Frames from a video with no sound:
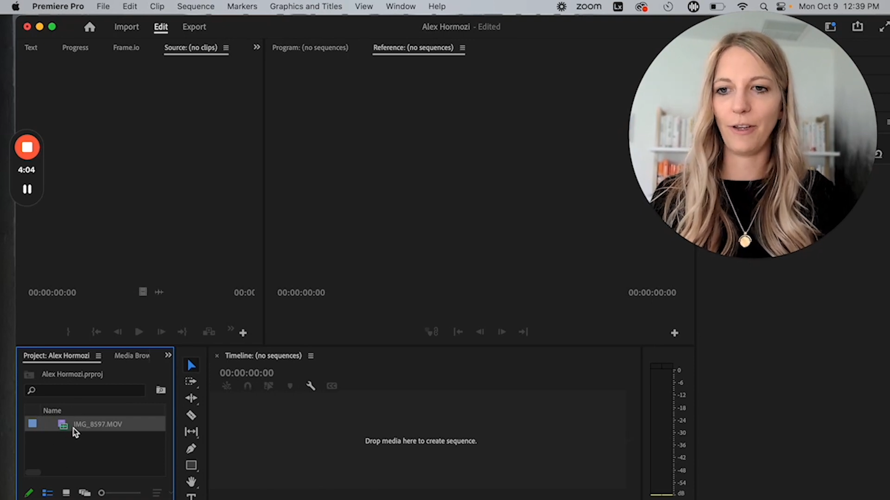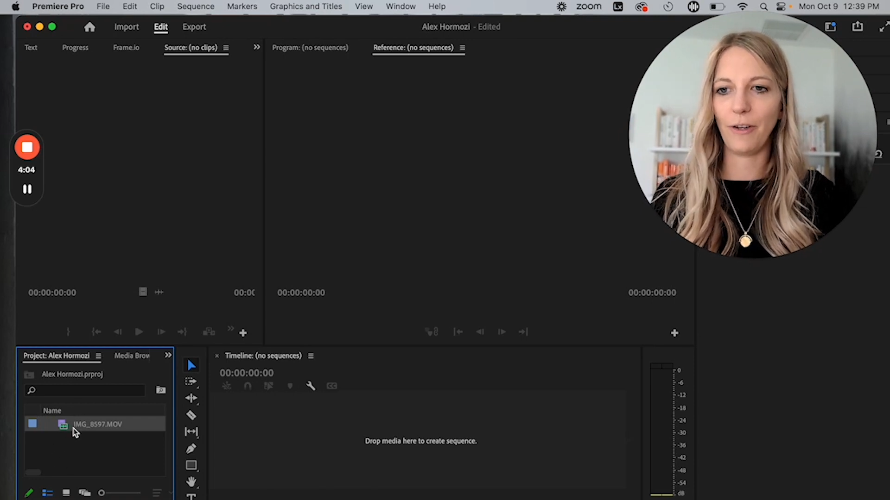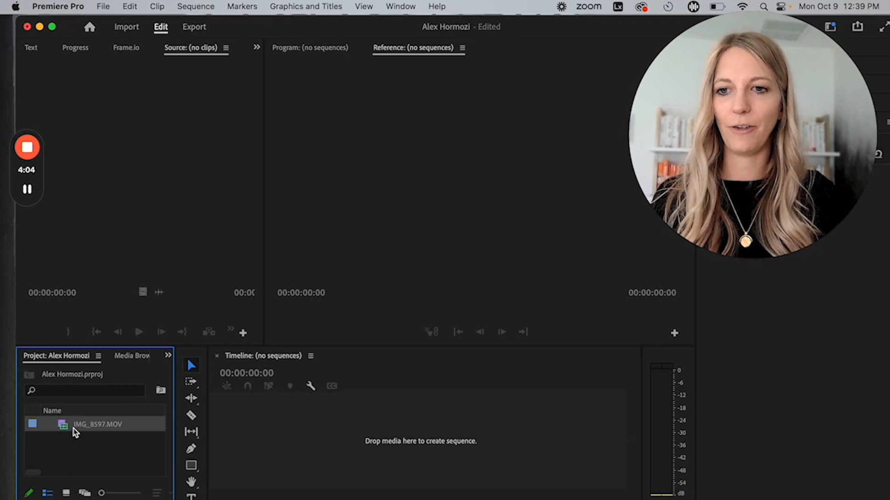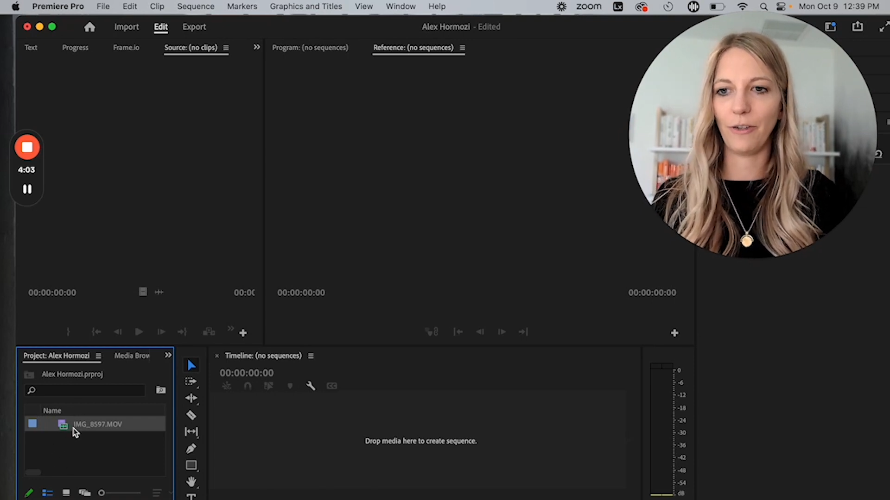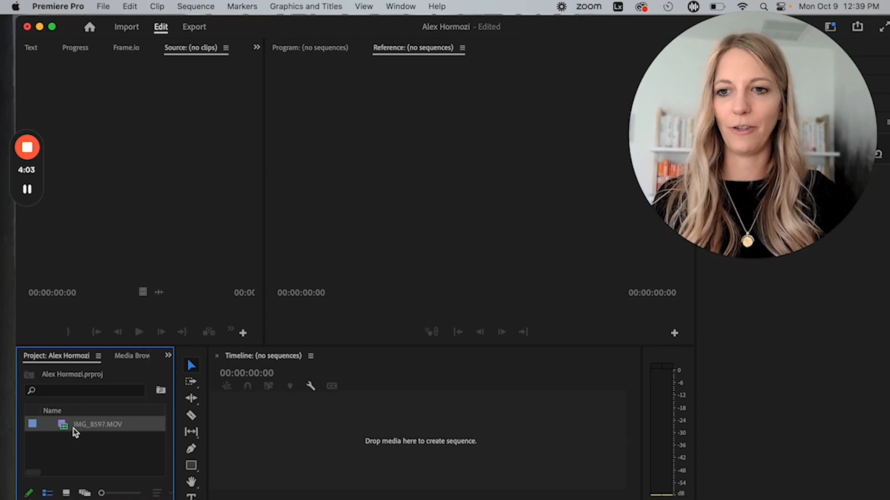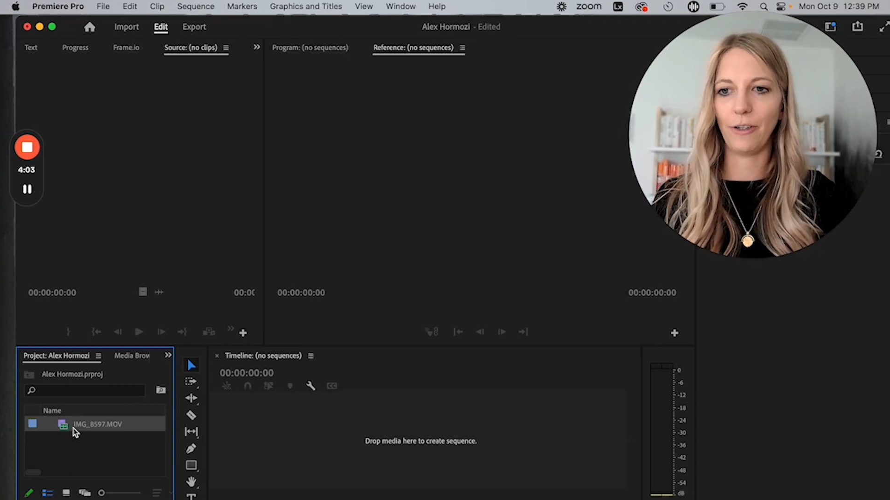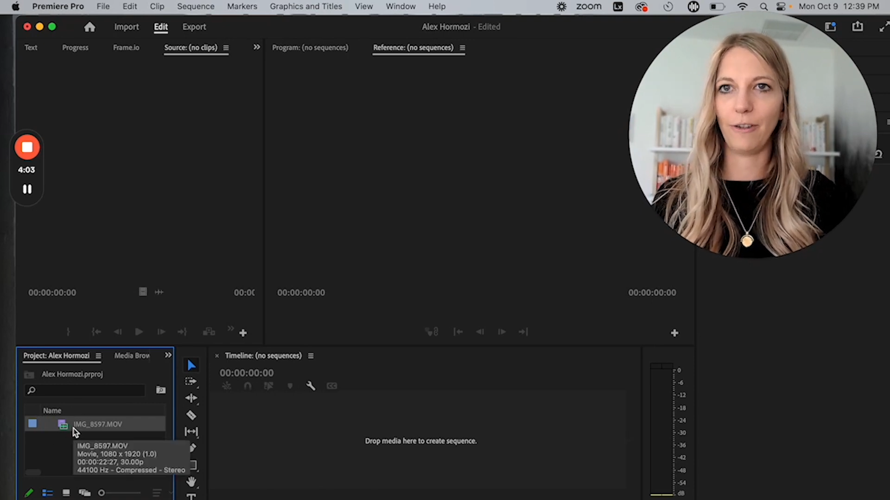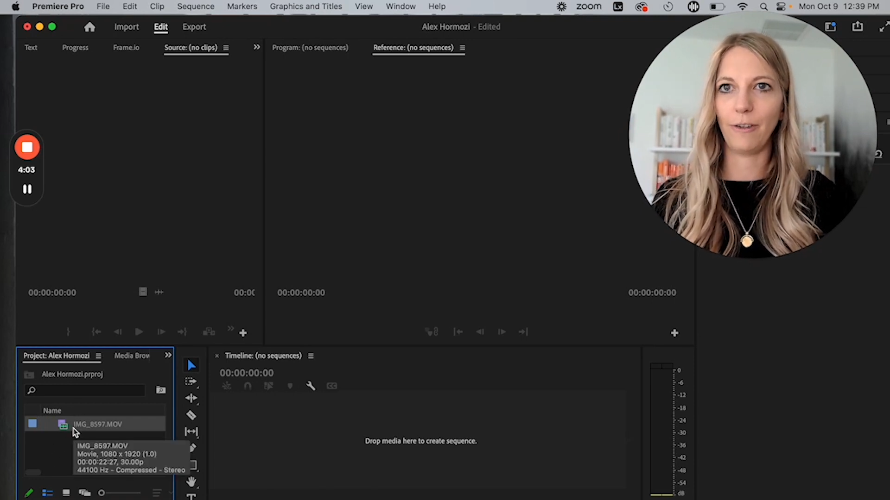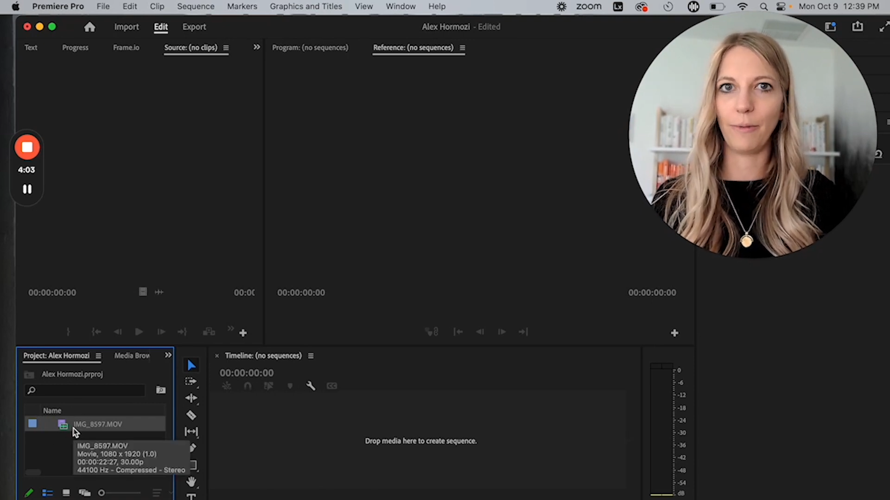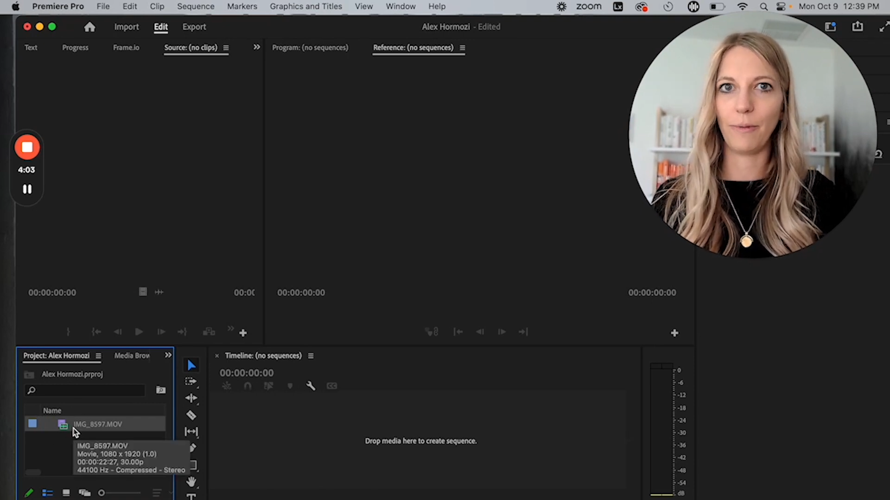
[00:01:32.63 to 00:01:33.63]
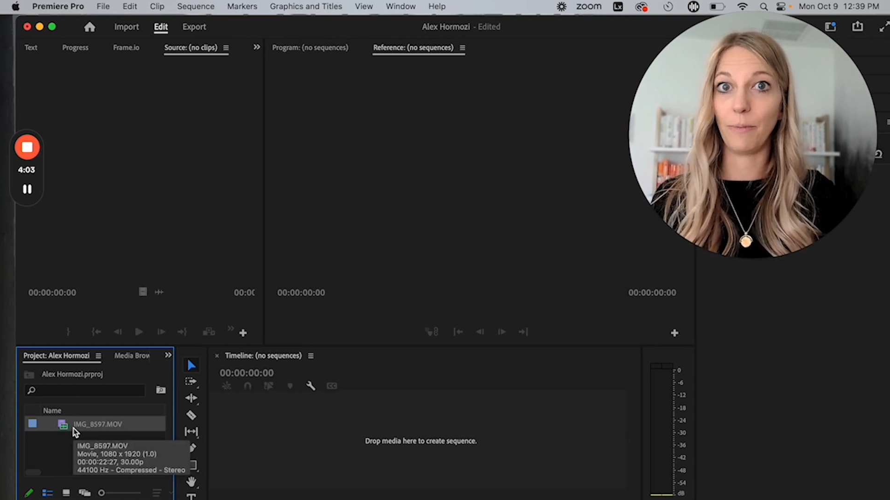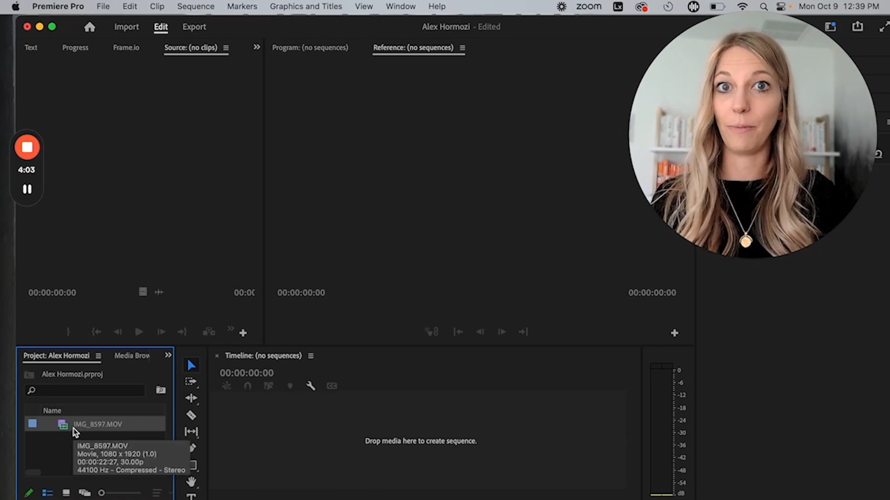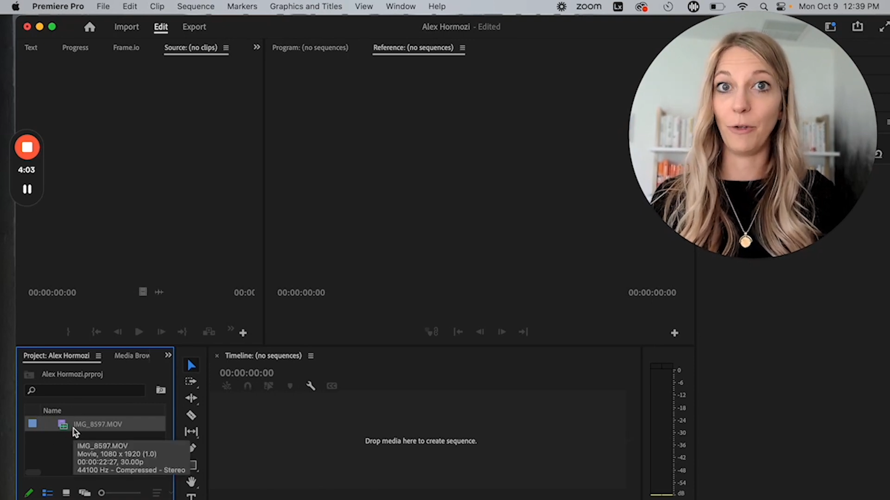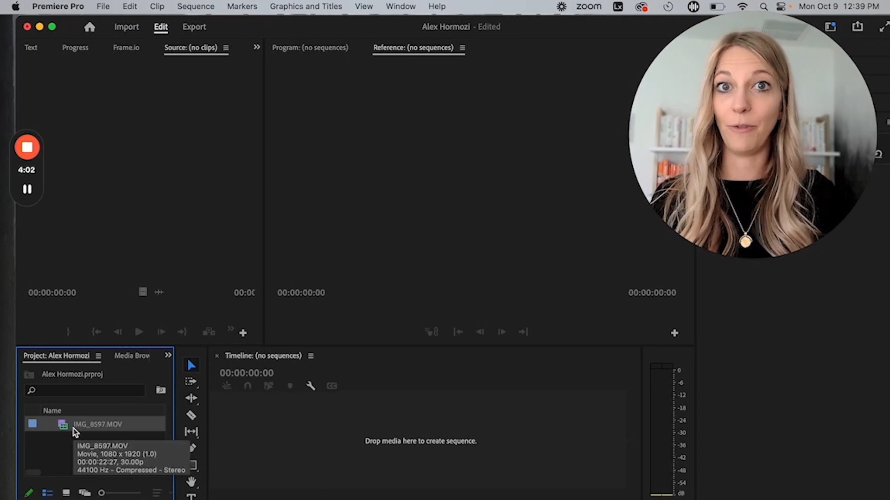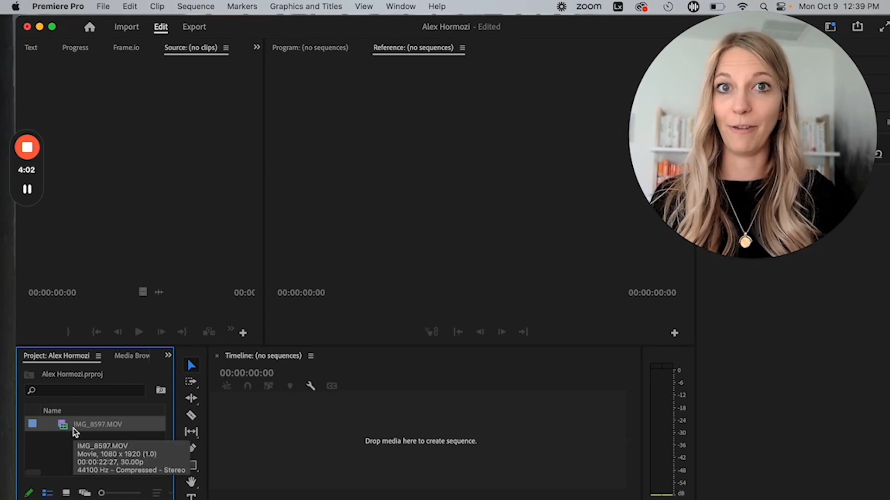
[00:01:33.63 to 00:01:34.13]
your
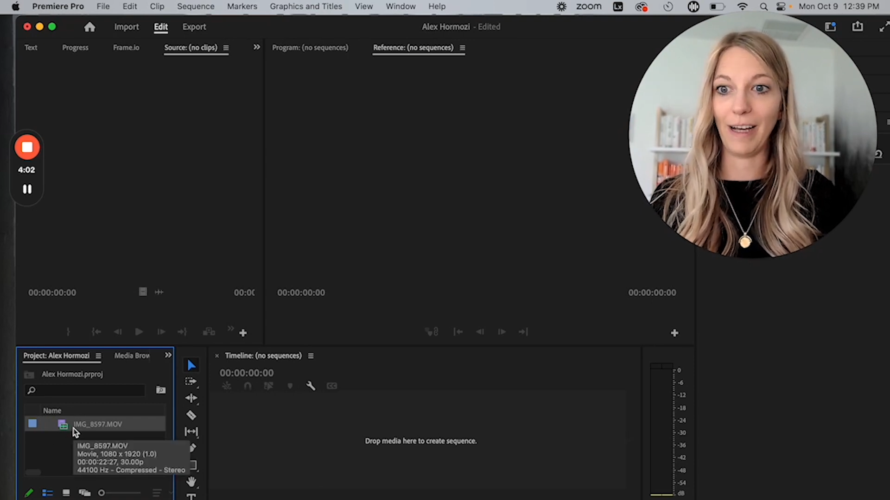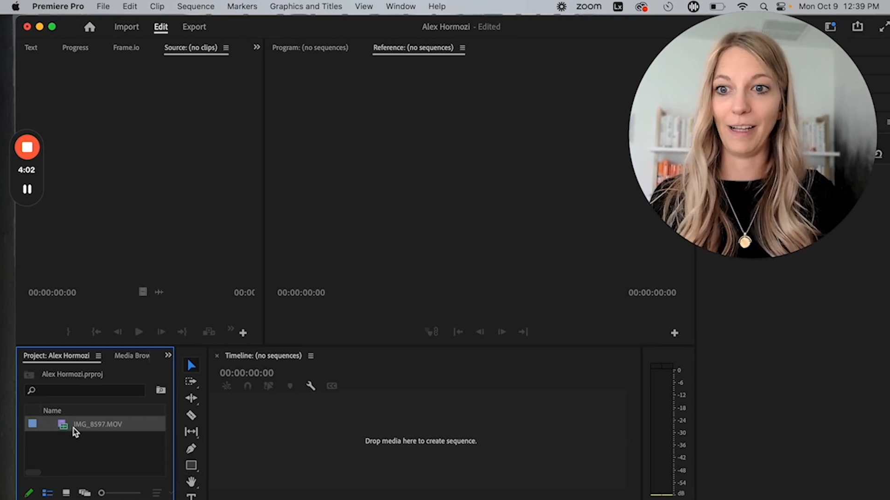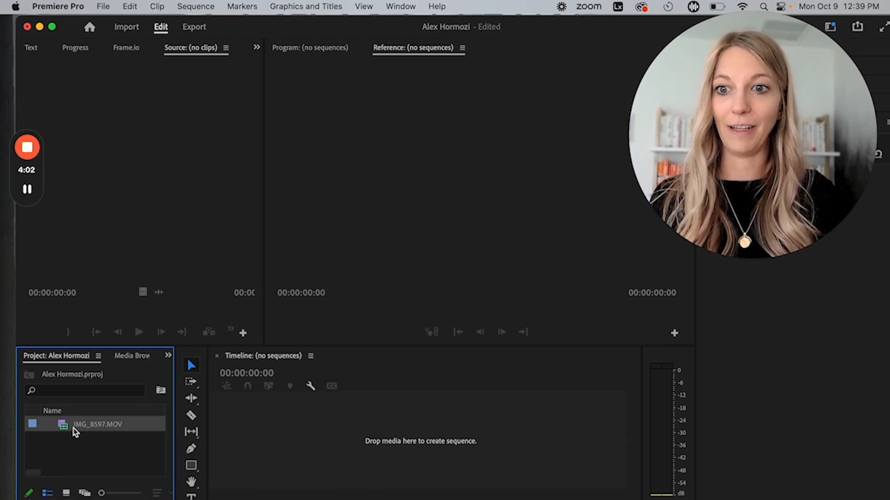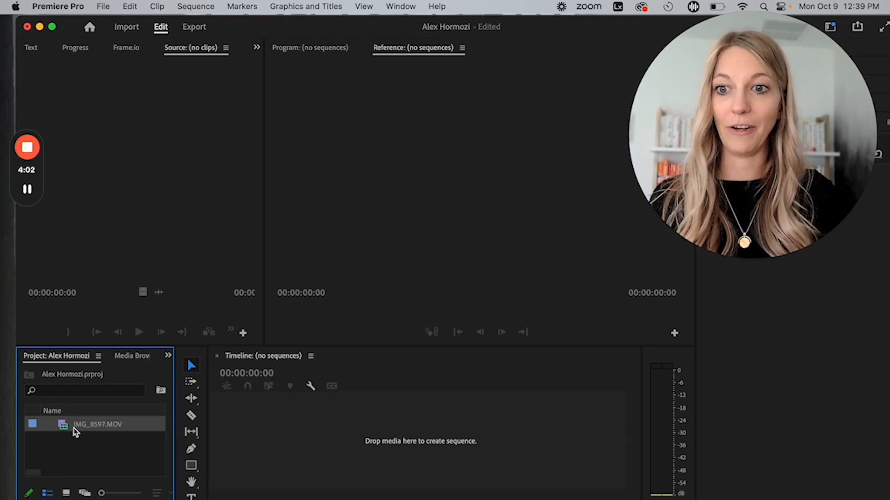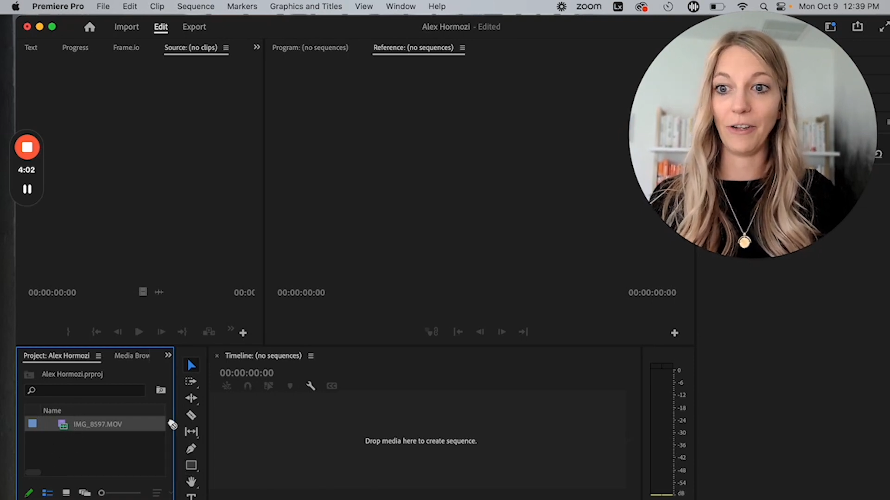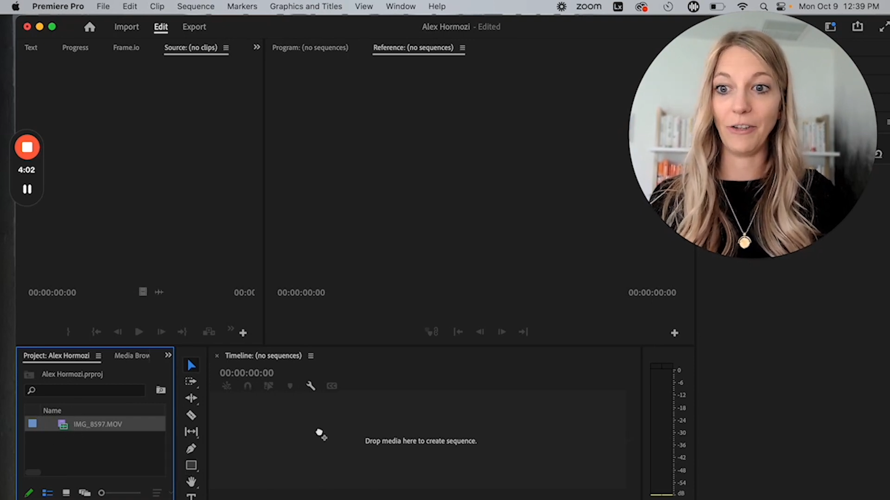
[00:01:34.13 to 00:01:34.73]
movie file here,